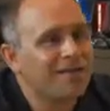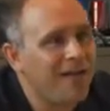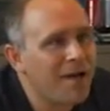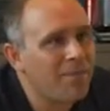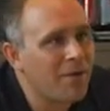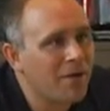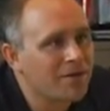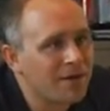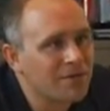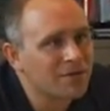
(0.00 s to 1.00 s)
on top of all
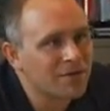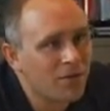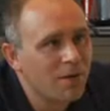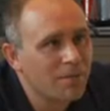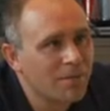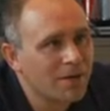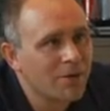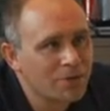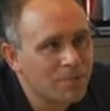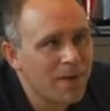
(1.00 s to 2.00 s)
the dangerous equipment,
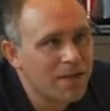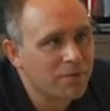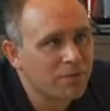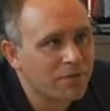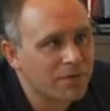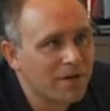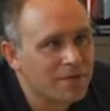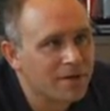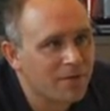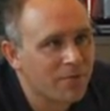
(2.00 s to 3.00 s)
you're responsible for a ton
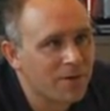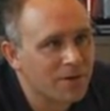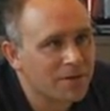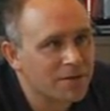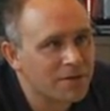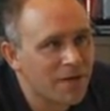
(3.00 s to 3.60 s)
of stuff around here at